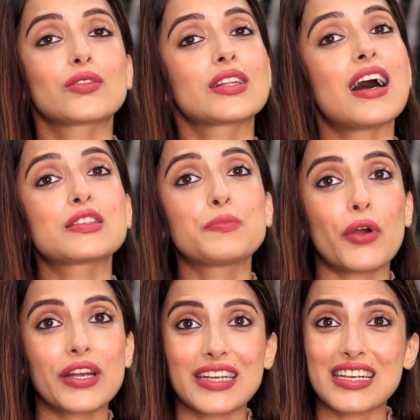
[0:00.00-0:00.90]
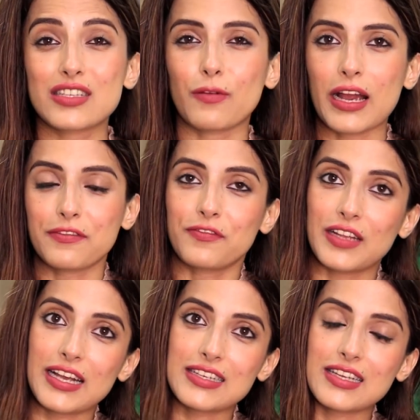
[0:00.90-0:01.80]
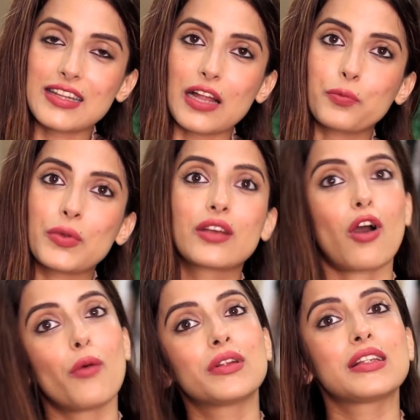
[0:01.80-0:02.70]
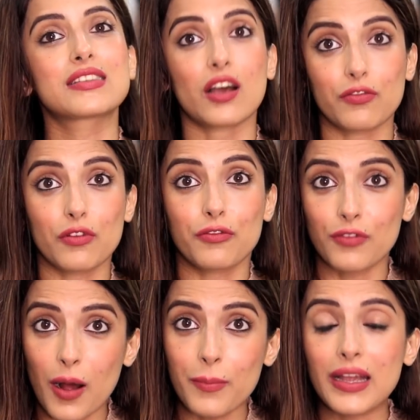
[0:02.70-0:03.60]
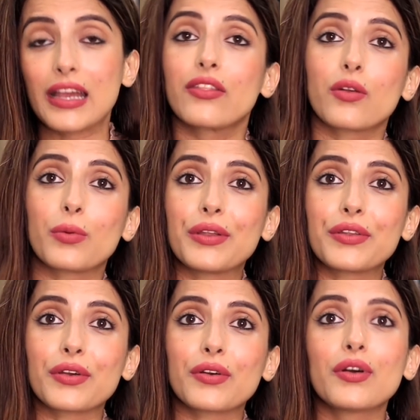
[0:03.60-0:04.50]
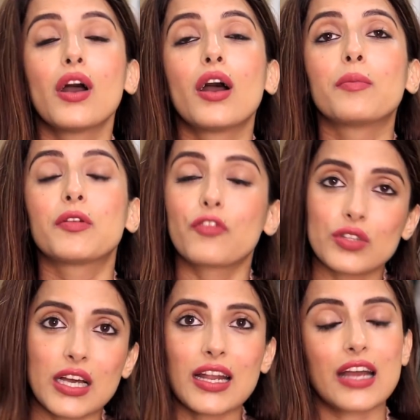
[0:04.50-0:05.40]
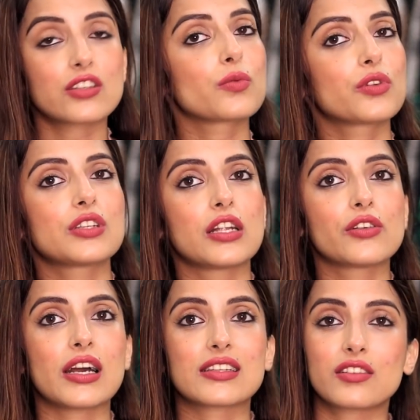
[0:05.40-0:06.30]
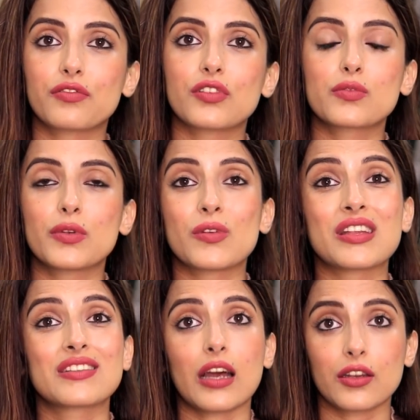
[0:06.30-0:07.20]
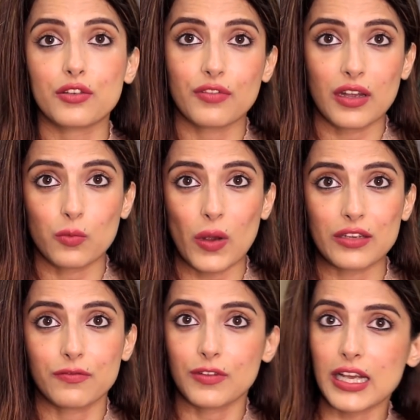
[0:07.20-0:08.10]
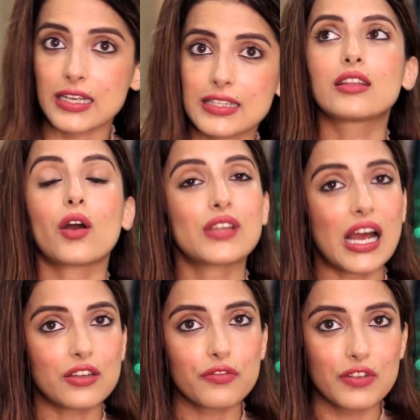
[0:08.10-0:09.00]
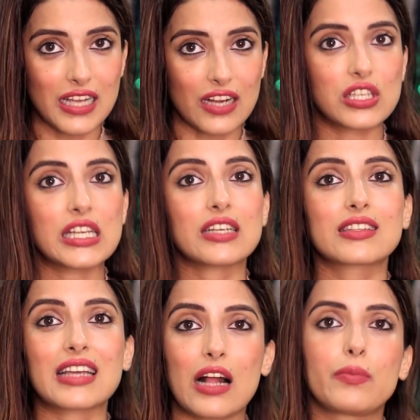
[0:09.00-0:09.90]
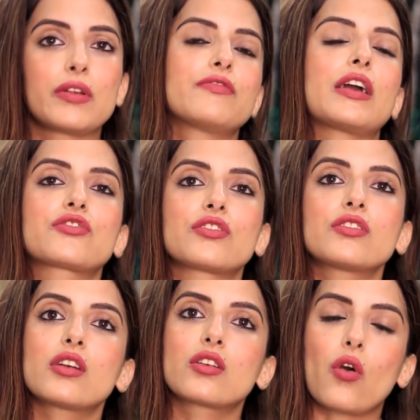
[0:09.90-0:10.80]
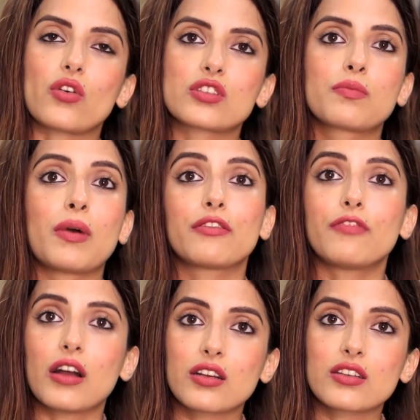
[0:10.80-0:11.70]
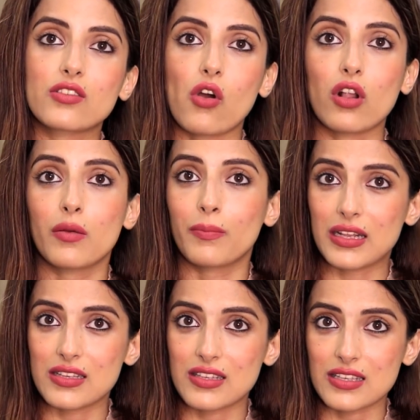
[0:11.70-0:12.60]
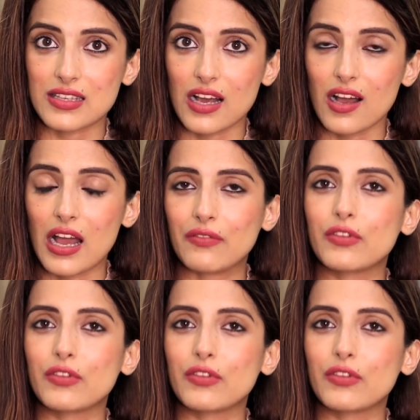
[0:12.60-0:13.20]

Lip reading: the last point is white flakes that we commonly suffer from in the winter. Before that, I just want to tell you guys the difference between dandruff and white flakes. Now dandruff is actually a scalp infection caused by a fungus called Melasthesia, and we